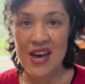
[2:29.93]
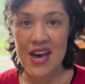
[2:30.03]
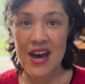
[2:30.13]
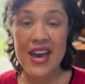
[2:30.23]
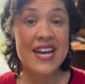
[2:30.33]

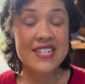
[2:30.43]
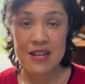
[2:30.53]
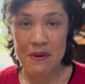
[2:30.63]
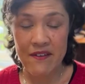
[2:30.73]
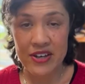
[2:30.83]
I ended
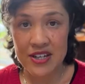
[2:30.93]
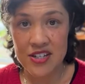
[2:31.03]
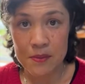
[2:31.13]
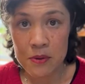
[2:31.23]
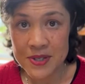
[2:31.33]
up having a
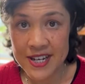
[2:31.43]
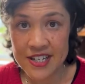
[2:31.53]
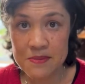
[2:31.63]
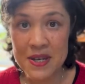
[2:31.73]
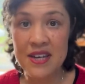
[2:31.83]
double
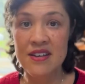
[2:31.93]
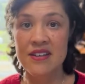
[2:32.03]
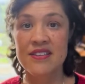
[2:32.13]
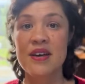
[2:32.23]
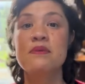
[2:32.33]
mastectomy.
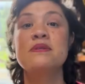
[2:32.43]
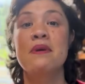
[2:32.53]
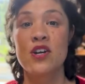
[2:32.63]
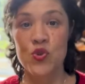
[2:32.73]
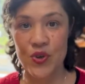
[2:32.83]
That was
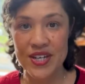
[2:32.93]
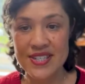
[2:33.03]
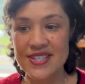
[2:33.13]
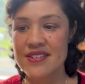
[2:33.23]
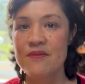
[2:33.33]
my
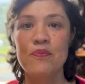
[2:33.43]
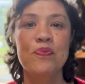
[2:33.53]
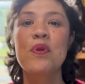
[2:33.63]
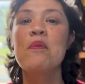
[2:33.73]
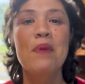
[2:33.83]
choice.
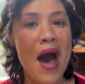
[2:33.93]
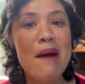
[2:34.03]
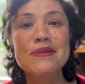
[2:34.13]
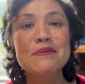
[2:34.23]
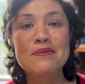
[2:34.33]

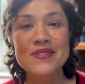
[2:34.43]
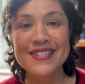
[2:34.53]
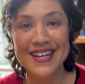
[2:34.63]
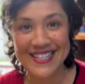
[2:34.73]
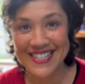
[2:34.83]
Perhaps we will
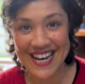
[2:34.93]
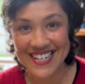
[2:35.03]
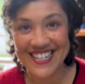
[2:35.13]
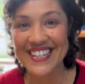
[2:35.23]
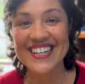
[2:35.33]
discuss
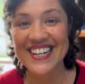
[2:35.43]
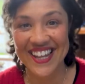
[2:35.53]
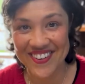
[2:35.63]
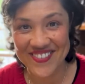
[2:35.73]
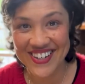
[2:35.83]
that in
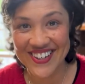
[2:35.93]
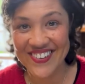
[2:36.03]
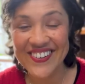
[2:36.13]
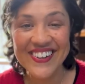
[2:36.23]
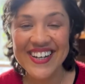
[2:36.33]
another
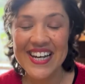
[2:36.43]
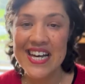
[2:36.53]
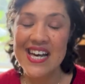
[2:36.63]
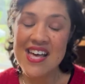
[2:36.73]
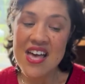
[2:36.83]
video.
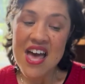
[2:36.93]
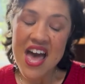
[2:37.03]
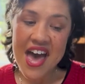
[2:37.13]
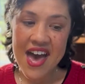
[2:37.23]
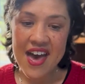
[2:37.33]

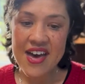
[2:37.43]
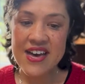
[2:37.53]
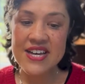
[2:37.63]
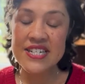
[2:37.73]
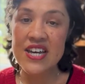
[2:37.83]

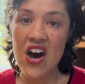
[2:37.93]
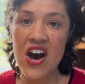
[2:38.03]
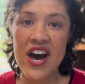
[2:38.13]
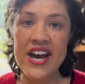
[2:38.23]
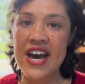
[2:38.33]
And
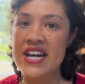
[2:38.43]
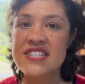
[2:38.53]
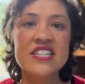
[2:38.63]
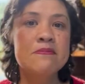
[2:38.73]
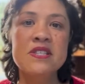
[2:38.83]
I had
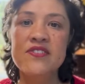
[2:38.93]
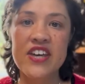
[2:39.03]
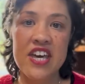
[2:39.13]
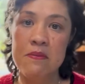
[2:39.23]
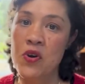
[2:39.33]
six months of
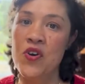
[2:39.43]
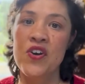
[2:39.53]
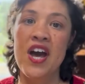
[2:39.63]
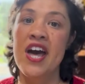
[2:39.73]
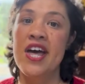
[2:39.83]
chemo
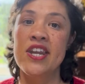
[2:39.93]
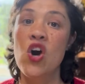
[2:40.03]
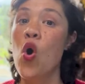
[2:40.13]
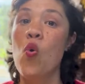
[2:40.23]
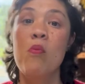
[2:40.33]
and a
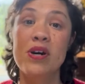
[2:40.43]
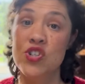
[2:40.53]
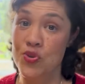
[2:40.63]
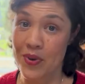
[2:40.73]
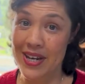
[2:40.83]
whole
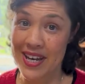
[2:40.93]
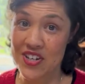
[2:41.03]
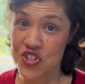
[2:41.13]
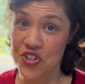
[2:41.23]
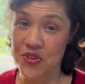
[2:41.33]
bunch of
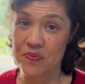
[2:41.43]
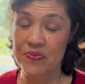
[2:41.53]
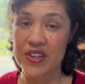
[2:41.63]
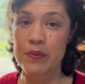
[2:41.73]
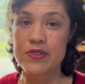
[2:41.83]
radiation.
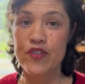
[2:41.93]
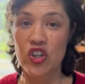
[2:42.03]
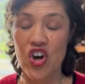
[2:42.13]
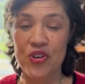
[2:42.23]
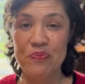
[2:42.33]
It was full
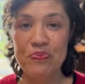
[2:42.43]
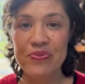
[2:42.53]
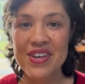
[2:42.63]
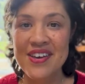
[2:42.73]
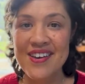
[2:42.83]
on.
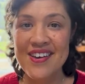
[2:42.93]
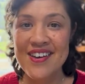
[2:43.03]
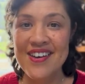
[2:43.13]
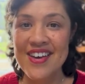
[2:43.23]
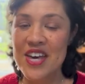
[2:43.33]

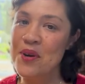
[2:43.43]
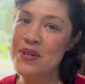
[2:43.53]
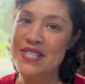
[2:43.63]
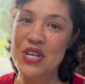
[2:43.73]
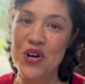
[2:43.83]
It was
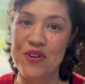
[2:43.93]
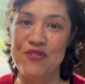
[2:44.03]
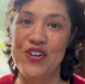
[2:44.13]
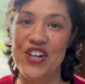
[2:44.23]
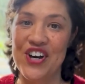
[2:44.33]
so
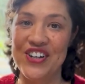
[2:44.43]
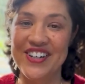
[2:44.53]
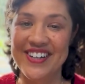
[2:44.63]
full on.